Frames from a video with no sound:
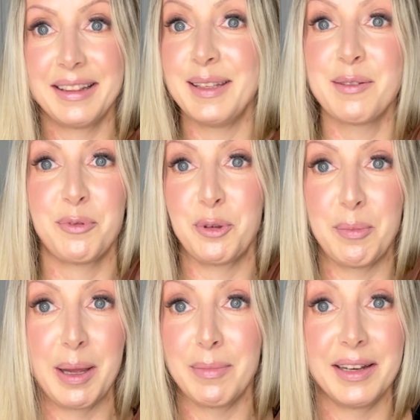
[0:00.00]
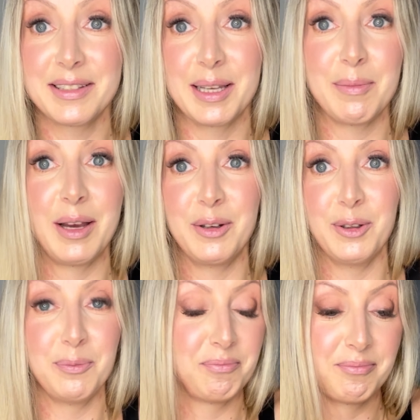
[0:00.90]
at least for my body type, I don't
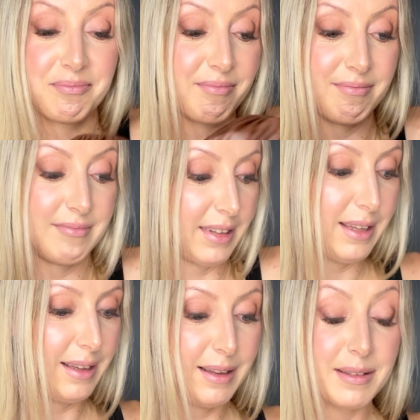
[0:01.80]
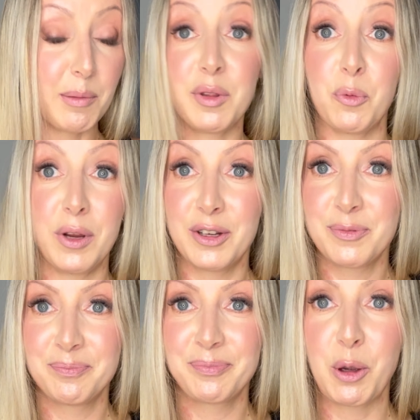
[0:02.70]
know, something weird
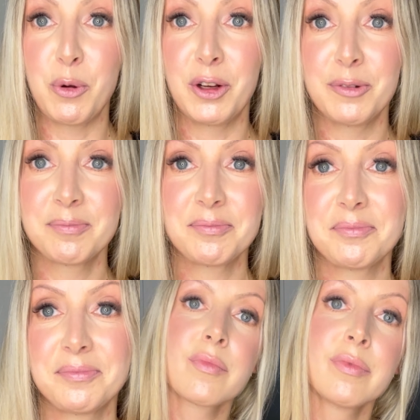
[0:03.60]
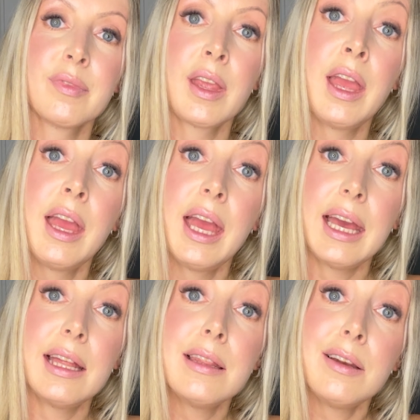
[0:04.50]
going on.
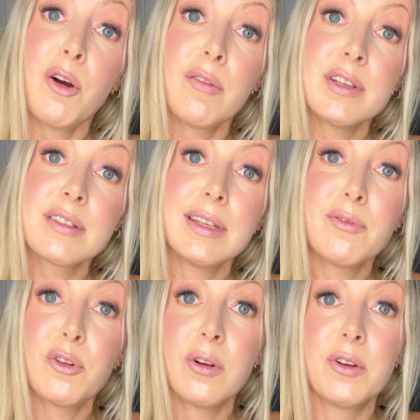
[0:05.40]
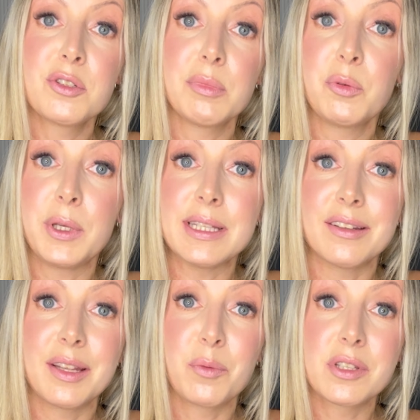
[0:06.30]
And then obviously for autumn and
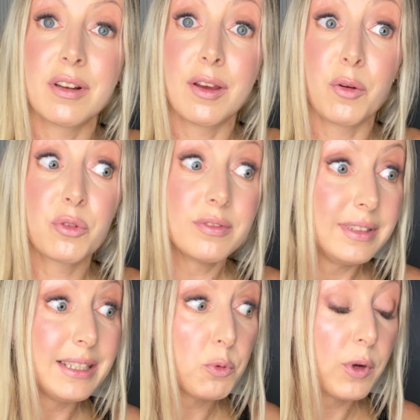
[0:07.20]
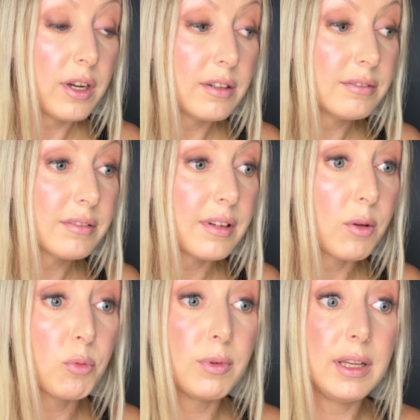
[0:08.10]
winter, there was a lot of knitwear,
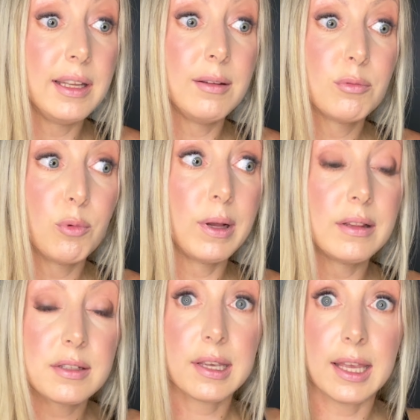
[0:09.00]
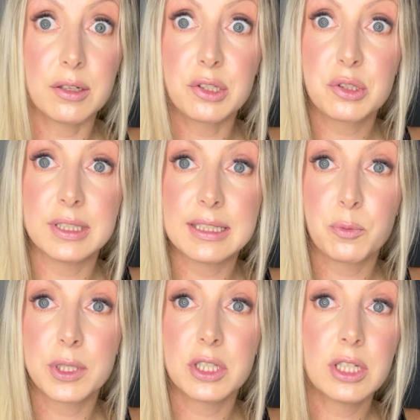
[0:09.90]
like really well-tailored
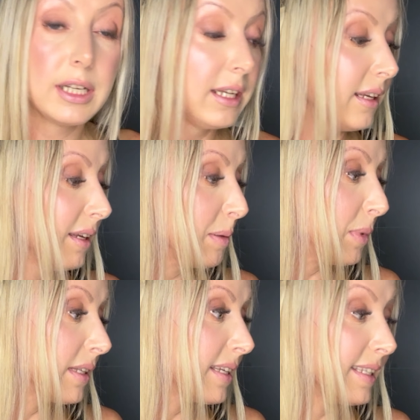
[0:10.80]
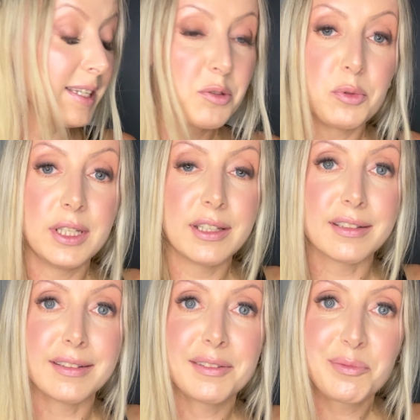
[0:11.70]
knitwear, but at least we
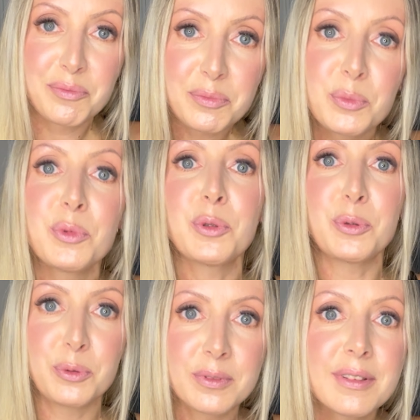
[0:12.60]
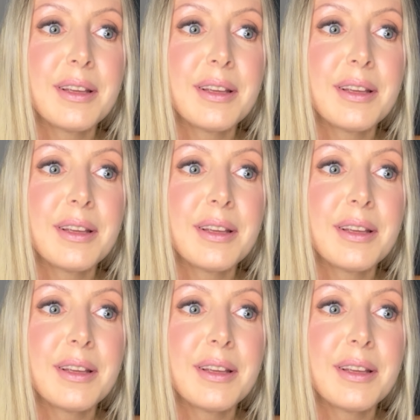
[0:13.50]
can, you know,